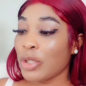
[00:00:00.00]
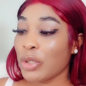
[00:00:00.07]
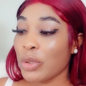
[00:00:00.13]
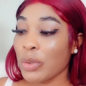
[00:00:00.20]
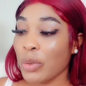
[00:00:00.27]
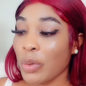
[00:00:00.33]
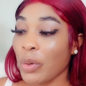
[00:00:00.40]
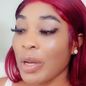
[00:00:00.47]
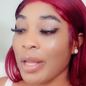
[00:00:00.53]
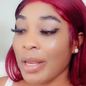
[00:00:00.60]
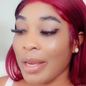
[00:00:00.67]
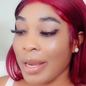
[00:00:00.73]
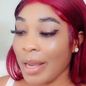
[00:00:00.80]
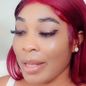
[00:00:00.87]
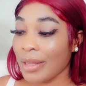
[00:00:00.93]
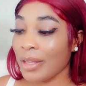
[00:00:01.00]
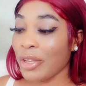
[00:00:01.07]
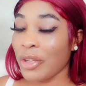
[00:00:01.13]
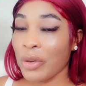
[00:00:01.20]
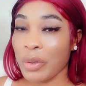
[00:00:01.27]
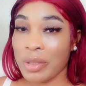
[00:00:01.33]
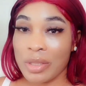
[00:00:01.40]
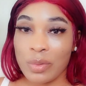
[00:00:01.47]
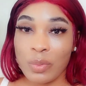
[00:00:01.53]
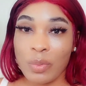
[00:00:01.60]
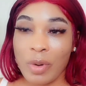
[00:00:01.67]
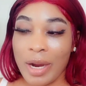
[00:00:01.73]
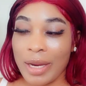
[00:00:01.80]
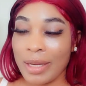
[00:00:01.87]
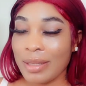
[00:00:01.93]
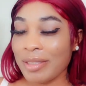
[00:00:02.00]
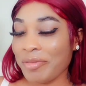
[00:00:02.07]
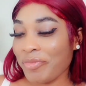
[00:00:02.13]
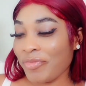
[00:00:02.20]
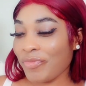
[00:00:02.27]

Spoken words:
So get yours right.